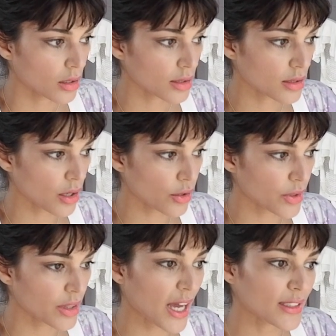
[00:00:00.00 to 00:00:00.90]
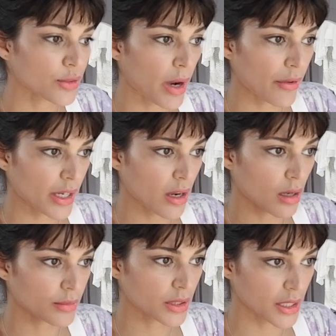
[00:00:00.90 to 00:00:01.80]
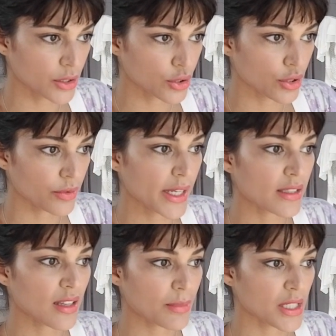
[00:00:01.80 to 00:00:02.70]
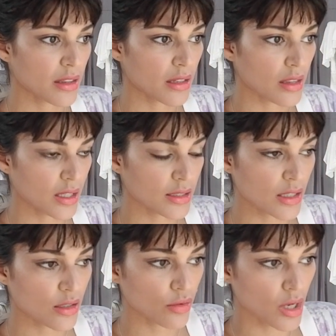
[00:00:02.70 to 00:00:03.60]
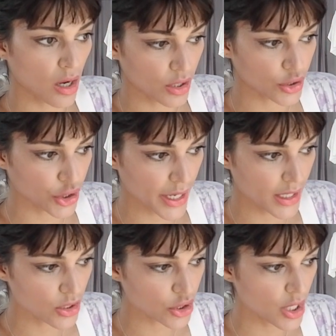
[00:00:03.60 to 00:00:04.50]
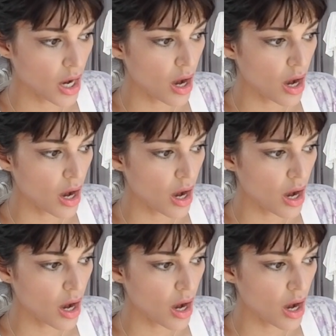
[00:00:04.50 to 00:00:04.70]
So that's where it comes into accepting the things that you can't change,